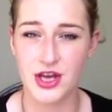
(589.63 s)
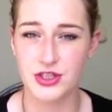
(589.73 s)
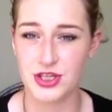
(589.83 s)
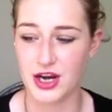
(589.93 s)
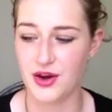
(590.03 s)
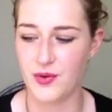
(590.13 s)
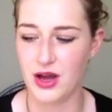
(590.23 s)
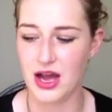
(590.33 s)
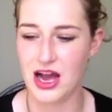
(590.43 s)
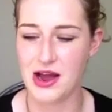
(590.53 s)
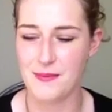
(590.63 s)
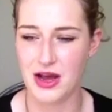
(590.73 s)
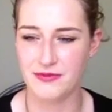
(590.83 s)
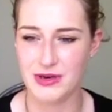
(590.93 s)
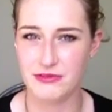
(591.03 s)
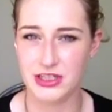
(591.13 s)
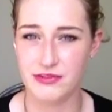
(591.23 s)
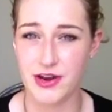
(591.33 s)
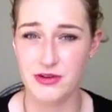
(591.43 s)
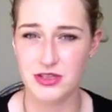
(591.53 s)
So I've been really
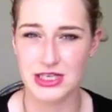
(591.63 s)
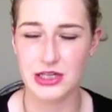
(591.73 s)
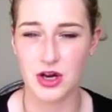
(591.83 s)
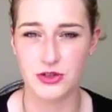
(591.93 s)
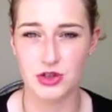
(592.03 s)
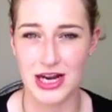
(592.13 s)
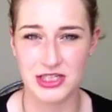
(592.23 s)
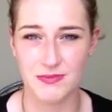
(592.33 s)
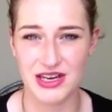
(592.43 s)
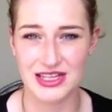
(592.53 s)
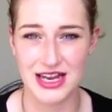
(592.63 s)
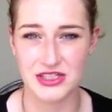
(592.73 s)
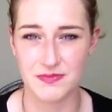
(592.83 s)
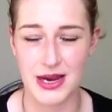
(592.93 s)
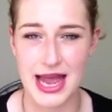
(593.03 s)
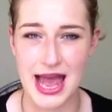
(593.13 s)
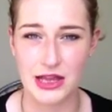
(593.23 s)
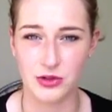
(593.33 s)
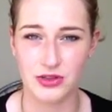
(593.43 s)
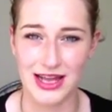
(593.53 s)
focusing on trying to make the ends of my
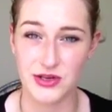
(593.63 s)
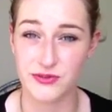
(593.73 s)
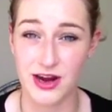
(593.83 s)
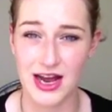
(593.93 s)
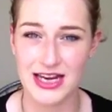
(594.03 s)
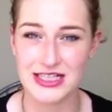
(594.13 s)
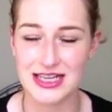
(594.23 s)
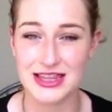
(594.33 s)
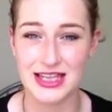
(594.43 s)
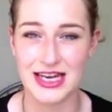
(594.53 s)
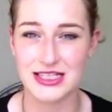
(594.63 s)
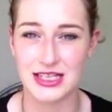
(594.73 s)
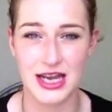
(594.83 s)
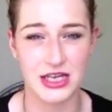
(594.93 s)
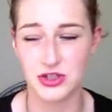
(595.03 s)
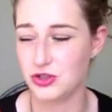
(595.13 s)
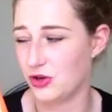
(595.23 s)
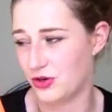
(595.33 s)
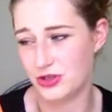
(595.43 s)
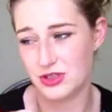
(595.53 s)
hair look less fried, and this is
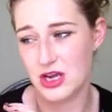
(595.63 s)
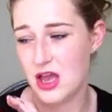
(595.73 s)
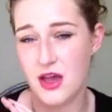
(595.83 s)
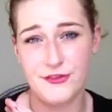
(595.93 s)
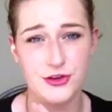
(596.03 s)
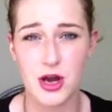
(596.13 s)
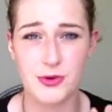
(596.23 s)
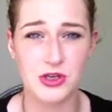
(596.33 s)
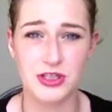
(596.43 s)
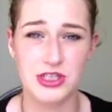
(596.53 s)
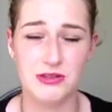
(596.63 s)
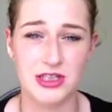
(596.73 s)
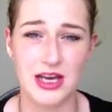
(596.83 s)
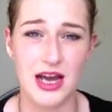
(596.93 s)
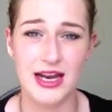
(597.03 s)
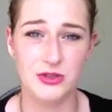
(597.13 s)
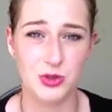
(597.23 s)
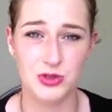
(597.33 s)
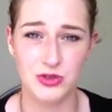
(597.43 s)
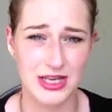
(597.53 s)
just phenomenal at doing that. It
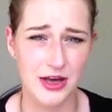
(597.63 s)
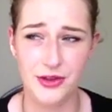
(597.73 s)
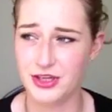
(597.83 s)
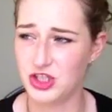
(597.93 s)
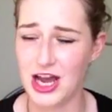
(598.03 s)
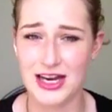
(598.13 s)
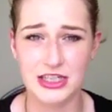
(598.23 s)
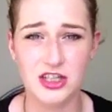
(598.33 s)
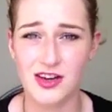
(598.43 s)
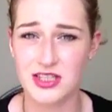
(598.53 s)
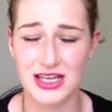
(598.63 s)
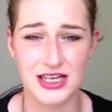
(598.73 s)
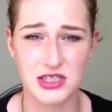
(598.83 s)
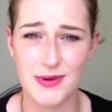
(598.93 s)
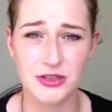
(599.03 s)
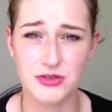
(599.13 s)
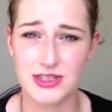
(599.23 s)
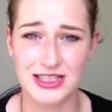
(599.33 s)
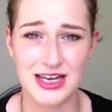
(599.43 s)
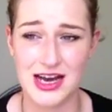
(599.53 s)
just looks healthy, shiny, glossy, it smells
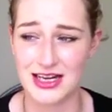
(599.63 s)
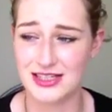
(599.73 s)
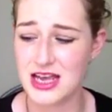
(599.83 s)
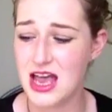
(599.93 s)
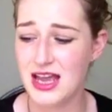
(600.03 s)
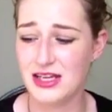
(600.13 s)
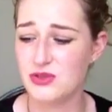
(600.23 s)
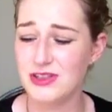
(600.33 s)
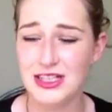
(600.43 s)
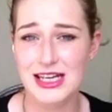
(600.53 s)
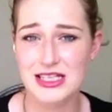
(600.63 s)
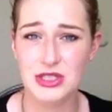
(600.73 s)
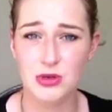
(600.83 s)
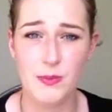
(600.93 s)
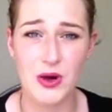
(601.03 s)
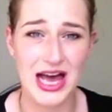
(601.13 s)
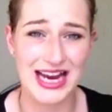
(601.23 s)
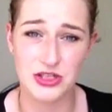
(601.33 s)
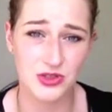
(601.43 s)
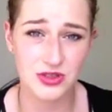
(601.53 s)
really nice, it's easy to apply,
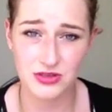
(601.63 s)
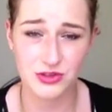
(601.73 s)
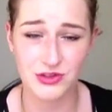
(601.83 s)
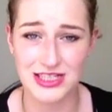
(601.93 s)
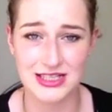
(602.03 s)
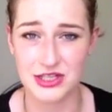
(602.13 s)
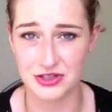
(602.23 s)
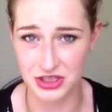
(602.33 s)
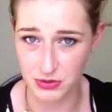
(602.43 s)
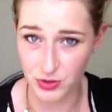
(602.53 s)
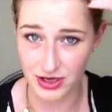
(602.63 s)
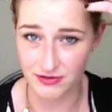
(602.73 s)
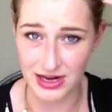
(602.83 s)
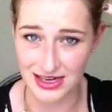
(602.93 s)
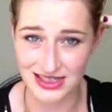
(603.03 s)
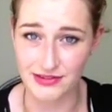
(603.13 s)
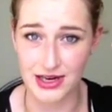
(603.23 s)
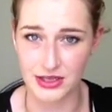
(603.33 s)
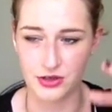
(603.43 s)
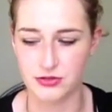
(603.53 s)
it doesn't look greasy unless you put it right
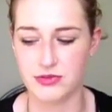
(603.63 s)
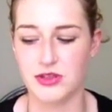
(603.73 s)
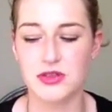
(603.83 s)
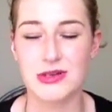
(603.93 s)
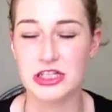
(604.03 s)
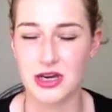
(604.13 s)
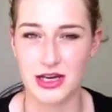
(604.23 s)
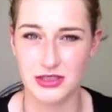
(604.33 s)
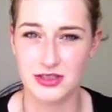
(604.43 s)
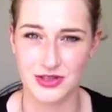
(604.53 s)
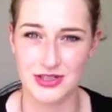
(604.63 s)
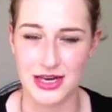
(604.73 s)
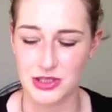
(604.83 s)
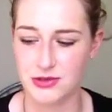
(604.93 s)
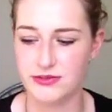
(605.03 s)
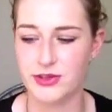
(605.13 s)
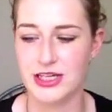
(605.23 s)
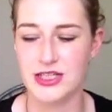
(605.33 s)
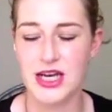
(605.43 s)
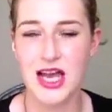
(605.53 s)
directly on the roots, which I do tend to
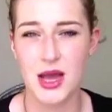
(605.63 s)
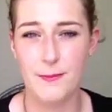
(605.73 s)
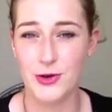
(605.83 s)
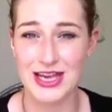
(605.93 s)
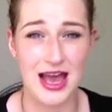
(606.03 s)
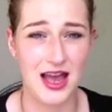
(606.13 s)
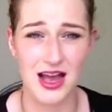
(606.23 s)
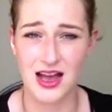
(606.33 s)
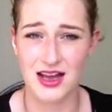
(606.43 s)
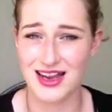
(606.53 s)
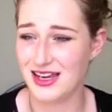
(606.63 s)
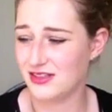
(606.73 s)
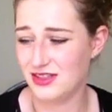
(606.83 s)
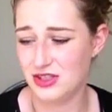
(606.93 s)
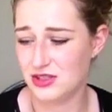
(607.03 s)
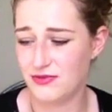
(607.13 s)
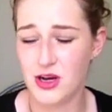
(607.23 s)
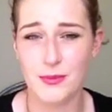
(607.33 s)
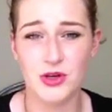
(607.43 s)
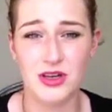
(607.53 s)
avoid. But yeah, it's just
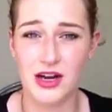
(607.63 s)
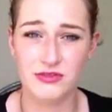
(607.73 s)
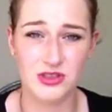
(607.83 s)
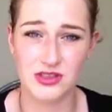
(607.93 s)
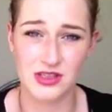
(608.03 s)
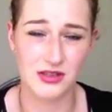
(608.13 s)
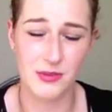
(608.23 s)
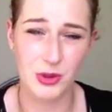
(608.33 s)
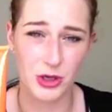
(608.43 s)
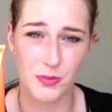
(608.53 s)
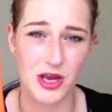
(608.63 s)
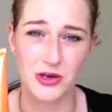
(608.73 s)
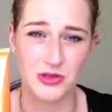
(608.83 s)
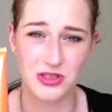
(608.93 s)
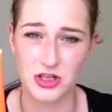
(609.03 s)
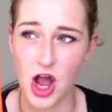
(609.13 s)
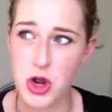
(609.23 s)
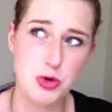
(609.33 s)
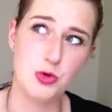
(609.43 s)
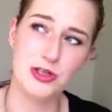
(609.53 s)
phenomenal. I've done a blog post, an
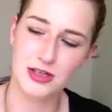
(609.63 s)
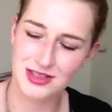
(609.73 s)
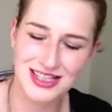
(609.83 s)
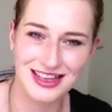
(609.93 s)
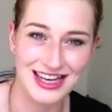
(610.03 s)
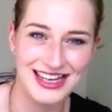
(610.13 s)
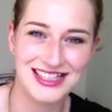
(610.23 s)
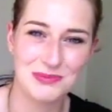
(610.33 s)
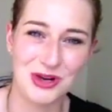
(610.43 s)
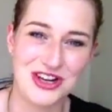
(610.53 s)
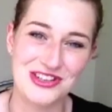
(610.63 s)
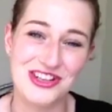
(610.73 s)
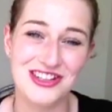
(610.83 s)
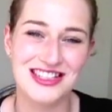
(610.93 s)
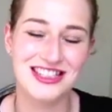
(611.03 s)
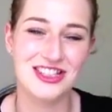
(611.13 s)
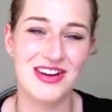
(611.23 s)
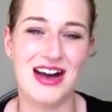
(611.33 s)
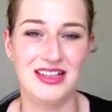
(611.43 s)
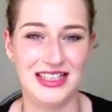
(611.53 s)
ode to this product,
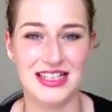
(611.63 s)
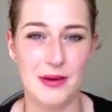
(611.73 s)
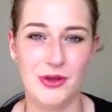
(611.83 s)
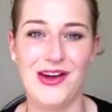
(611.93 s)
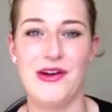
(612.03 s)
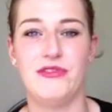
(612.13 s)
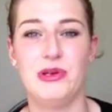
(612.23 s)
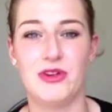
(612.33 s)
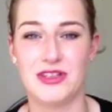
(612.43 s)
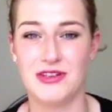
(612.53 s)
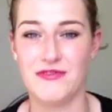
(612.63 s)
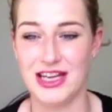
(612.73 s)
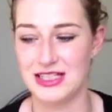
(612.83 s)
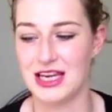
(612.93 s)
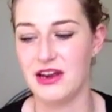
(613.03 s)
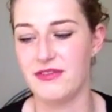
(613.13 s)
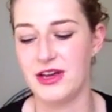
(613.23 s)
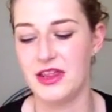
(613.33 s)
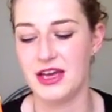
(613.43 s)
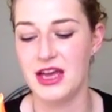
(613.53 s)
so I'll link that below if you want to investigate
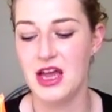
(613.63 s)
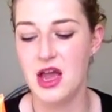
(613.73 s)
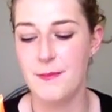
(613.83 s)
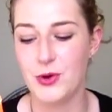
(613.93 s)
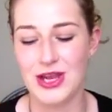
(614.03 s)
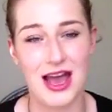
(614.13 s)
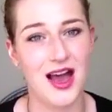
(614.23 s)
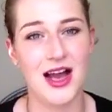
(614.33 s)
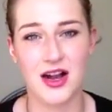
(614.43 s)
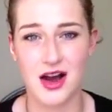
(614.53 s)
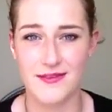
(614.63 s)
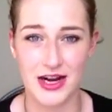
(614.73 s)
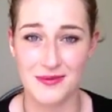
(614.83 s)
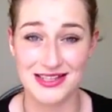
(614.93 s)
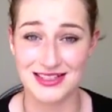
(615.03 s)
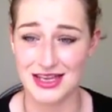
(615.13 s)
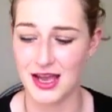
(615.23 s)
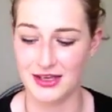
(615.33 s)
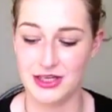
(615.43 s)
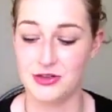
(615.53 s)
further. But yeah, I can't recommend this
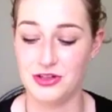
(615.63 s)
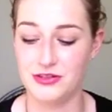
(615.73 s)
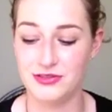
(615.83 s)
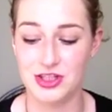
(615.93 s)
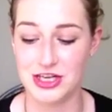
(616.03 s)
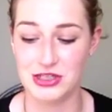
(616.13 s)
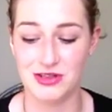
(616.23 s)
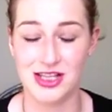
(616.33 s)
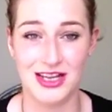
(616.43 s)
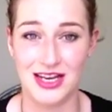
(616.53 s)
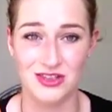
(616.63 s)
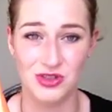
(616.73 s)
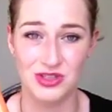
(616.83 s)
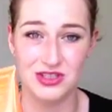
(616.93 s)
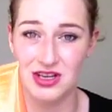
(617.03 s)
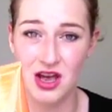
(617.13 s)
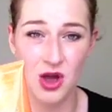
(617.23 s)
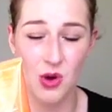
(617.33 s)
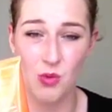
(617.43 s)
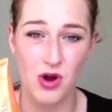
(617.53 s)
highly enough, genuinely just
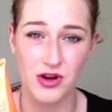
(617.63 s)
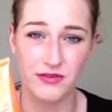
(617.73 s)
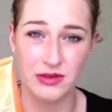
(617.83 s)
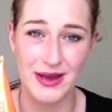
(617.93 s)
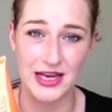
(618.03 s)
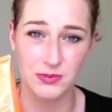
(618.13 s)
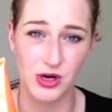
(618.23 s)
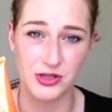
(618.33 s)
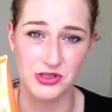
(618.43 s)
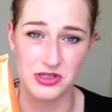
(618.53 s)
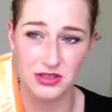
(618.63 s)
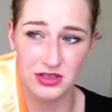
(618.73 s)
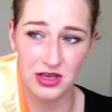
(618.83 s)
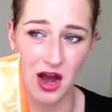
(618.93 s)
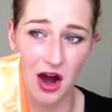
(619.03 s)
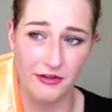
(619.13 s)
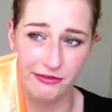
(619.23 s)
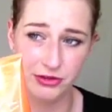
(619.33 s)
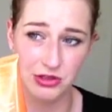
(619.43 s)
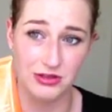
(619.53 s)
one of the best products
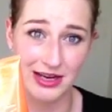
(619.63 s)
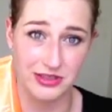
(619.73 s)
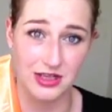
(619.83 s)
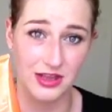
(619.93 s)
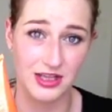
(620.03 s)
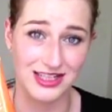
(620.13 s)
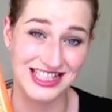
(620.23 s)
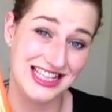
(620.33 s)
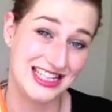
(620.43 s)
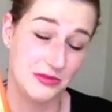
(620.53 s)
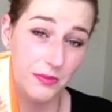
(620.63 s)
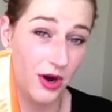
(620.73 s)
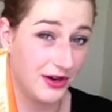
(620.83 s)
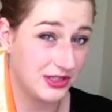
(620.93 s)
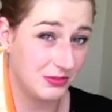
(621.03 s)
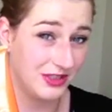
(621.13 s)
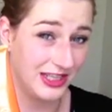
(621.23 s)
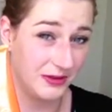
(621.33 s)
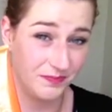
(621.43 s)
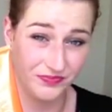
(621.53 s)
of 2013,
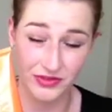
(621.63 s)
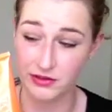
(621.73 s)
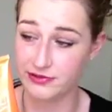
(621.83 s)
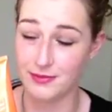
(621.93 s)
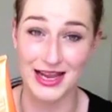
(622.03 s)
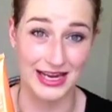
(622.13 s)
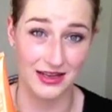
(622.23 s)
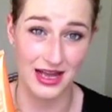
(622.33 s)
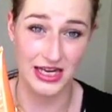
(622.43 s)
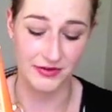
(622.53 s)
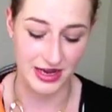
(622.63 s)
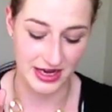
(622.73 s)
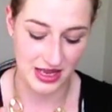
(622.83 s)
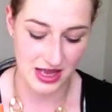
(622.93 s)
possibly, for me anyway.